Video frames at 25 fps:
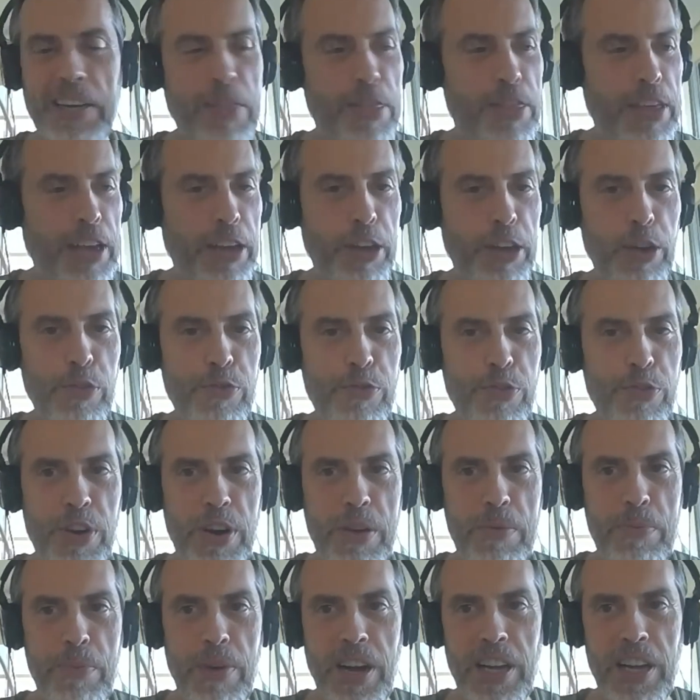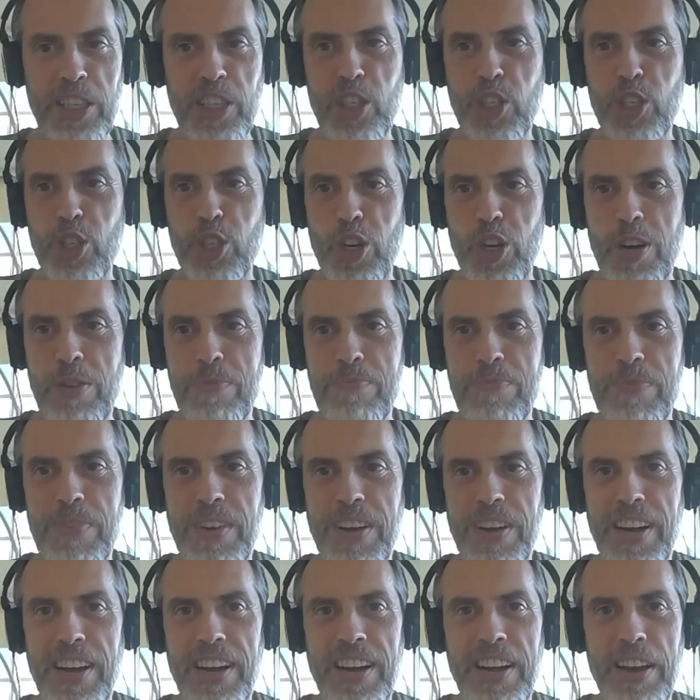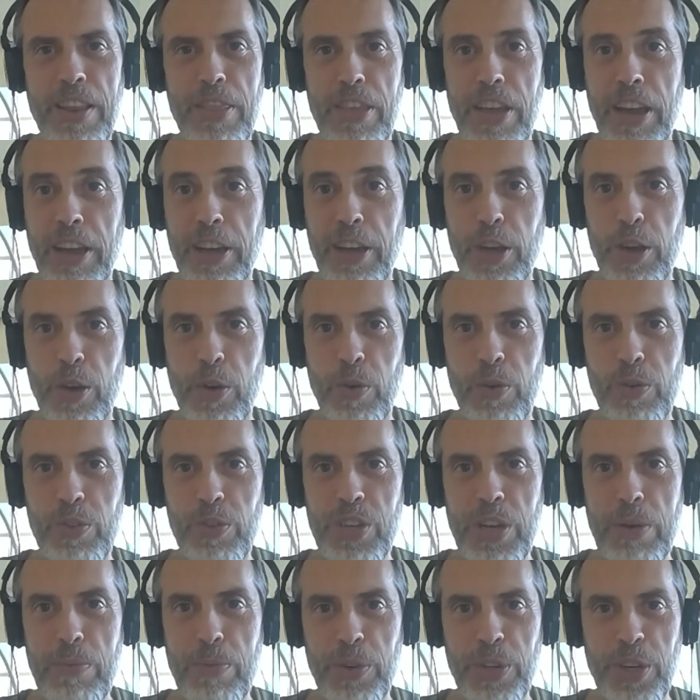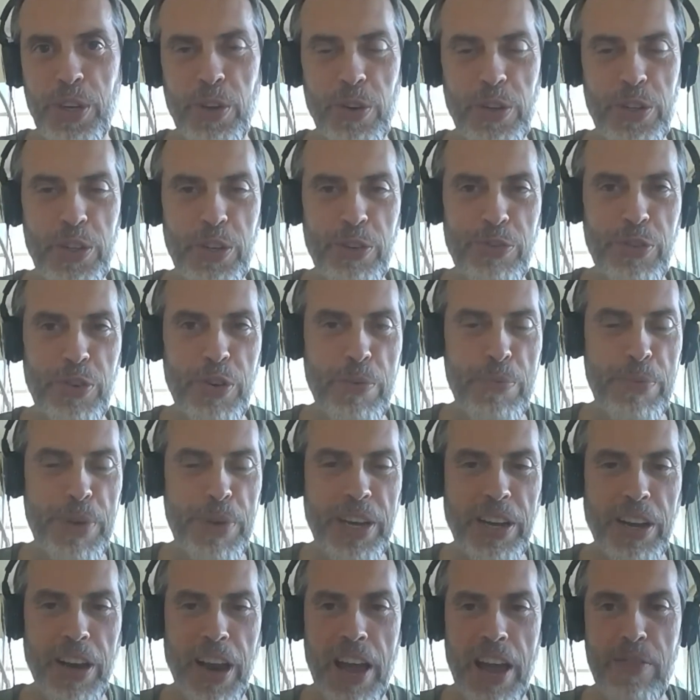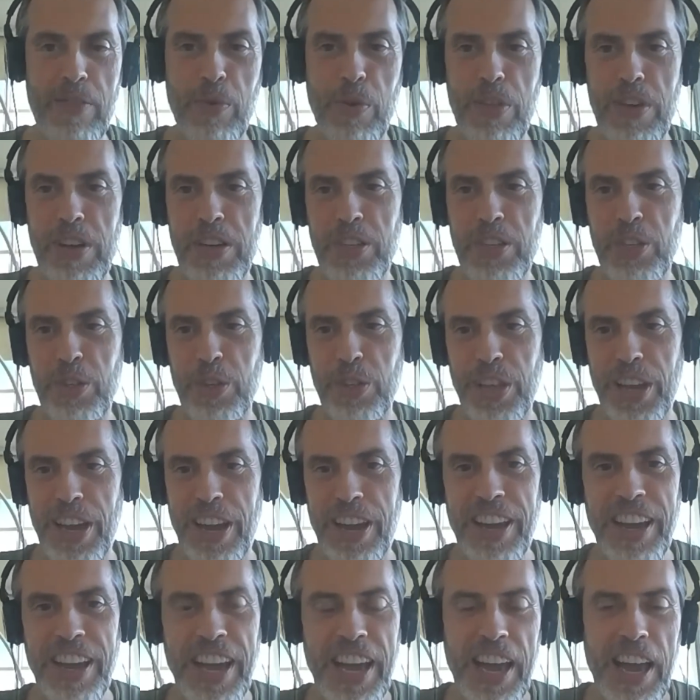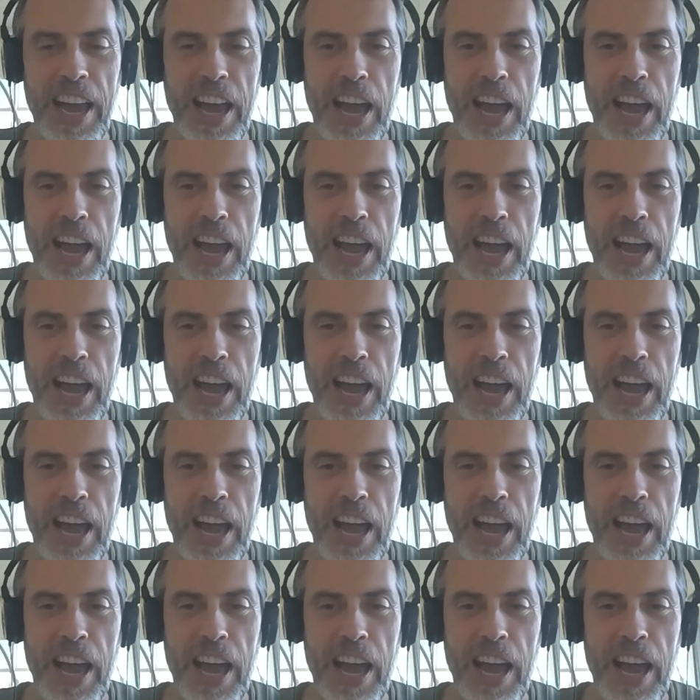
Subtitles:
Thank you very much, Tom, and thank you, Timothy, also for being live with us today.